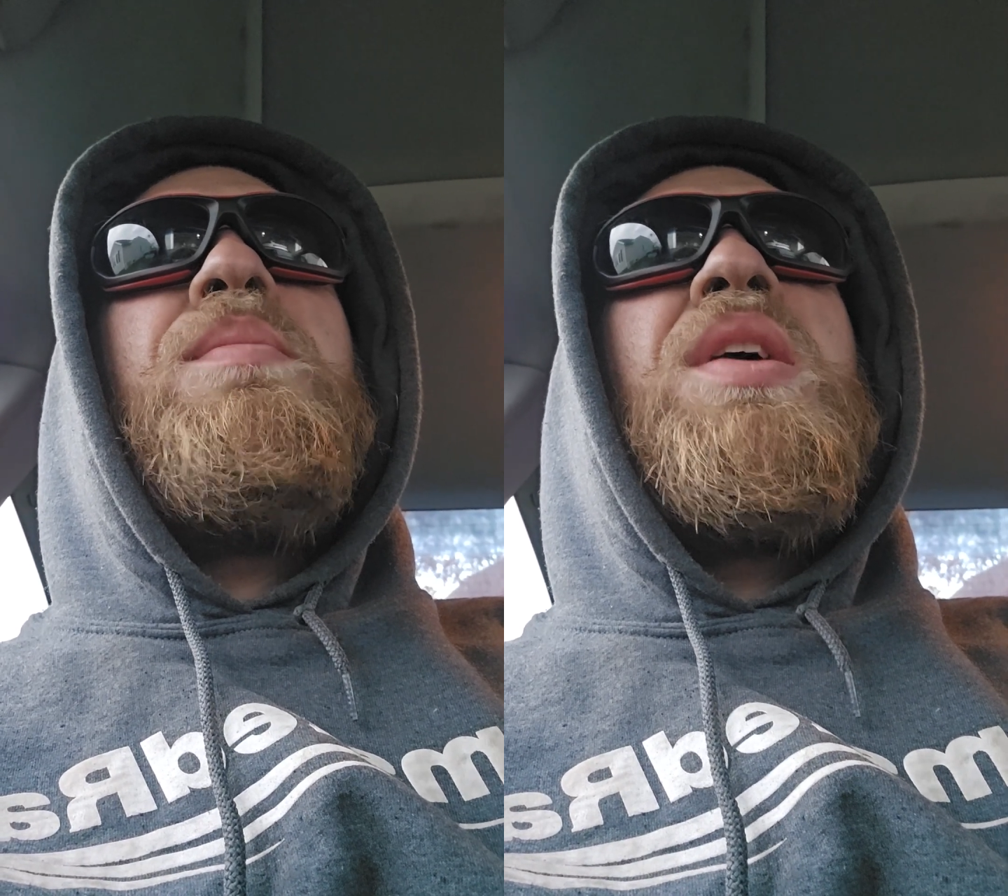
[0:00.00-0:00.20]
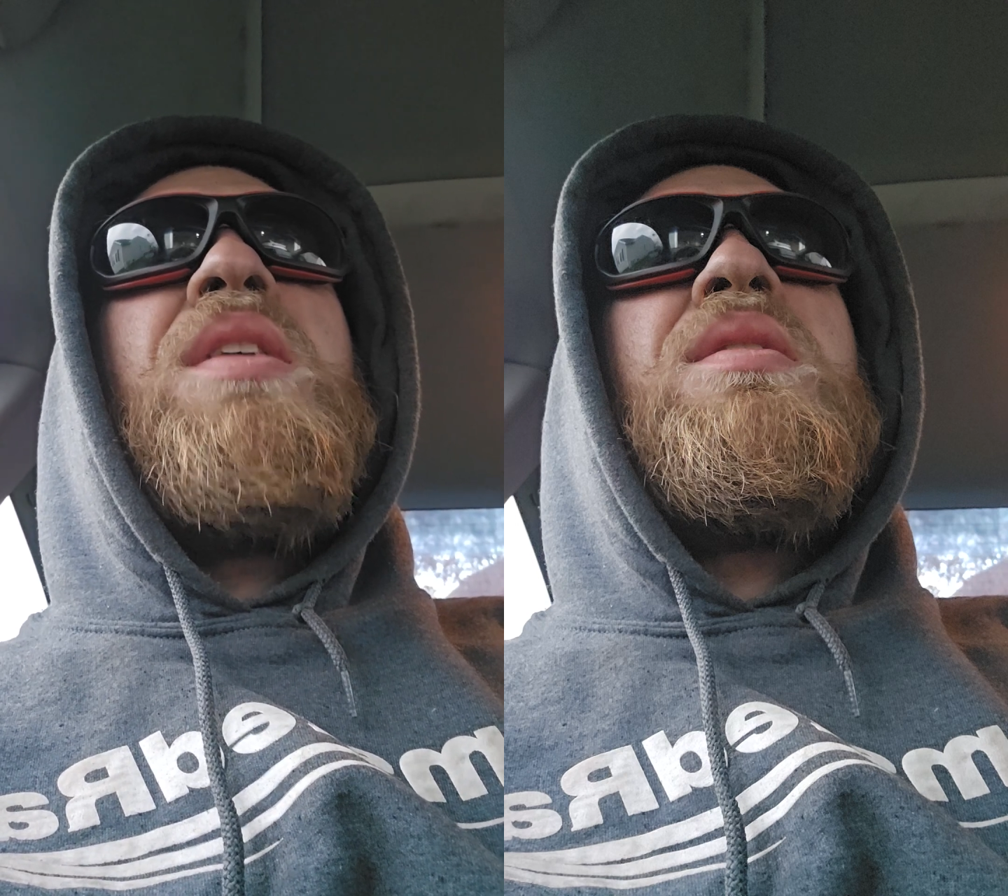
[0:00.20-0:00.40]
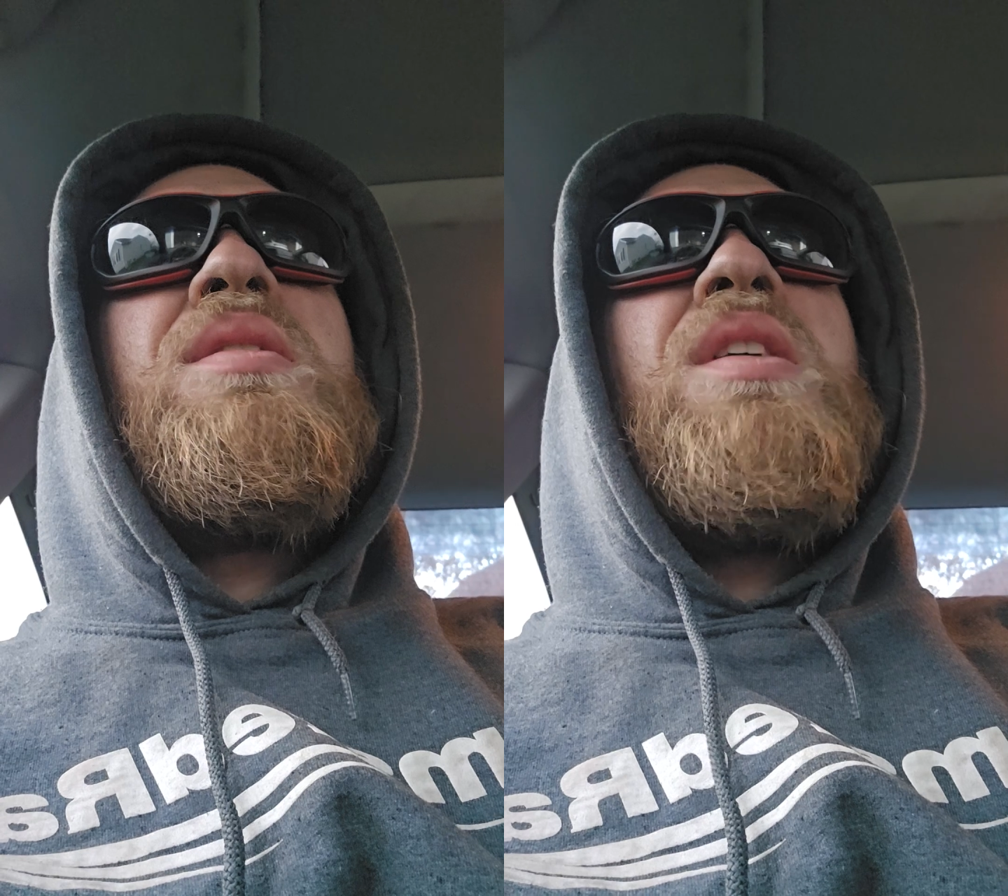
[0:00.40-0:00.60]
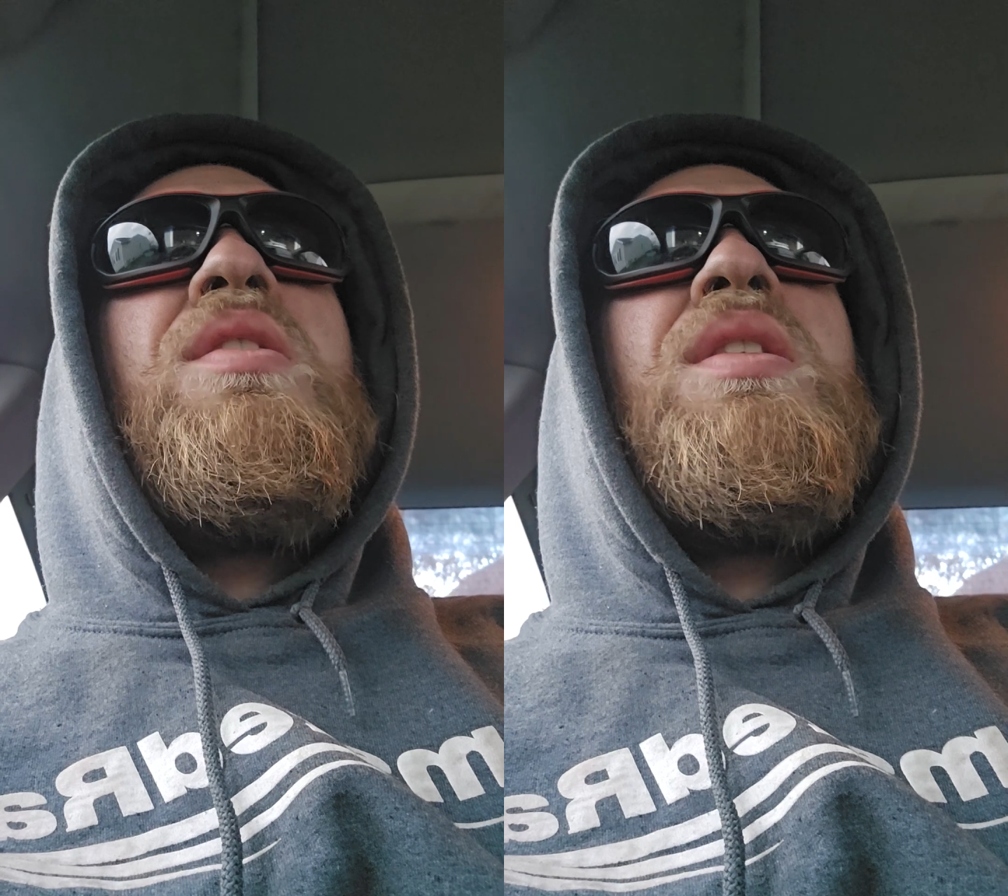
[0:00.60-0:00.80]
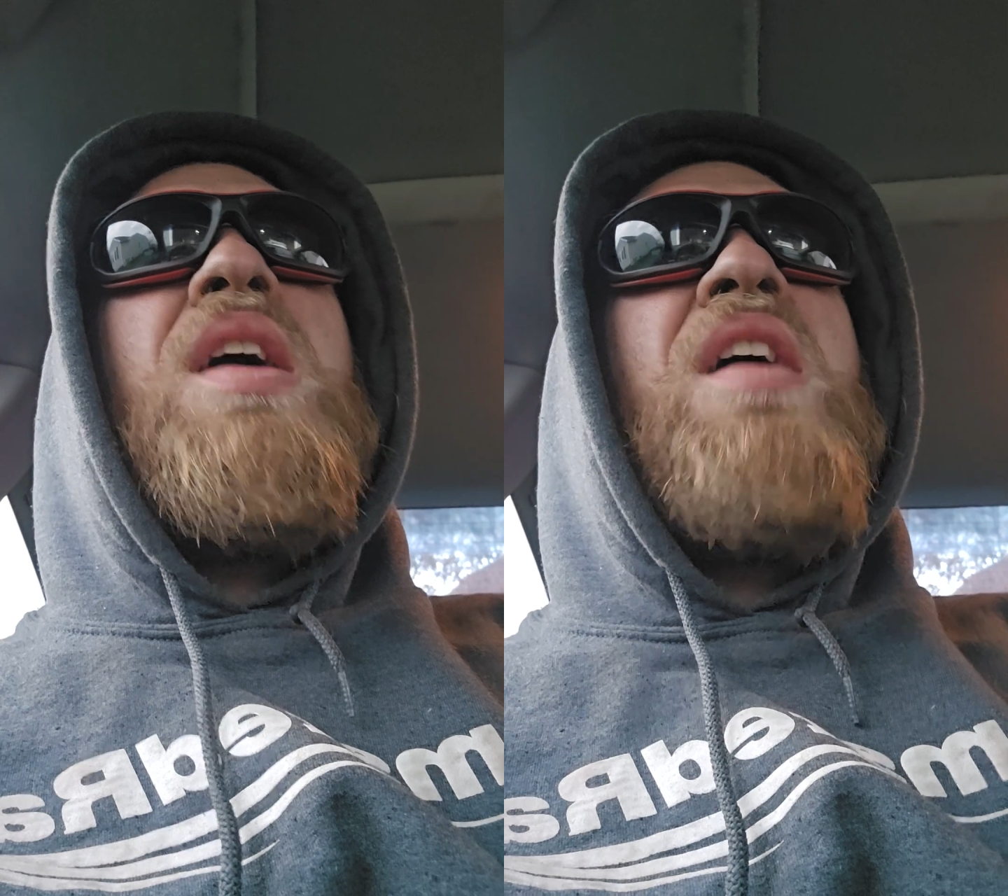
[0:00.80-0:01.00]
be
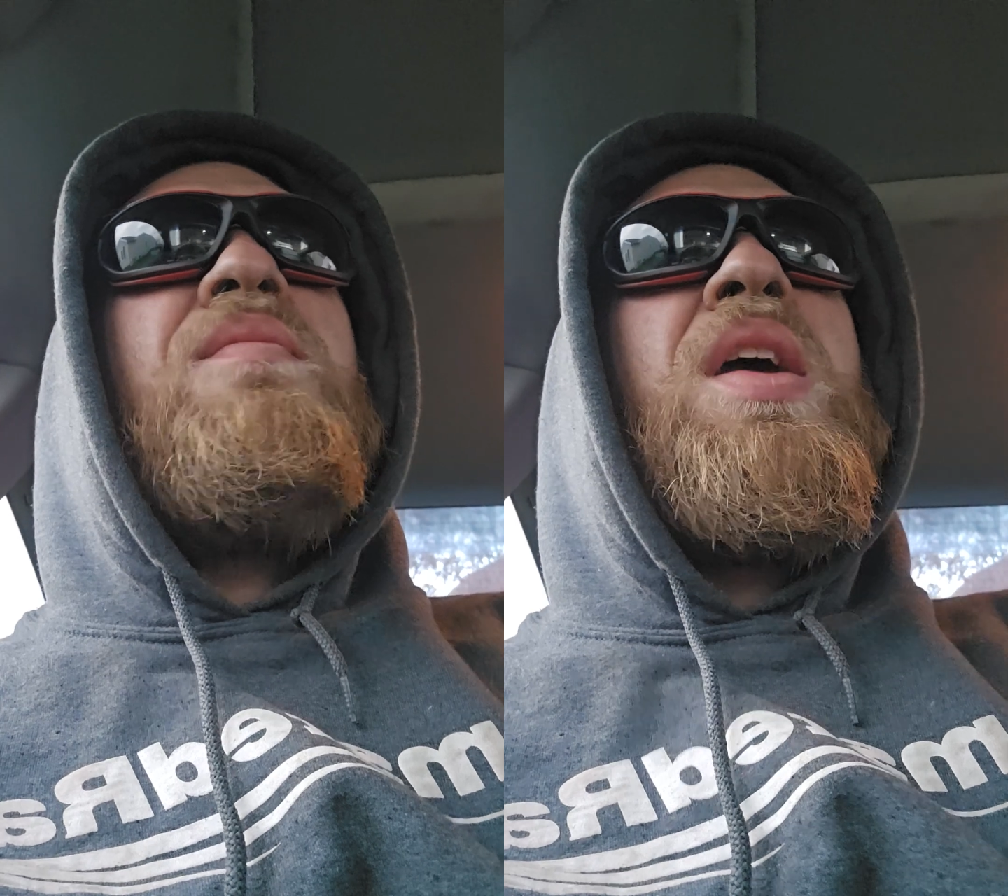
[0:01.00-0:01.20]
considered to have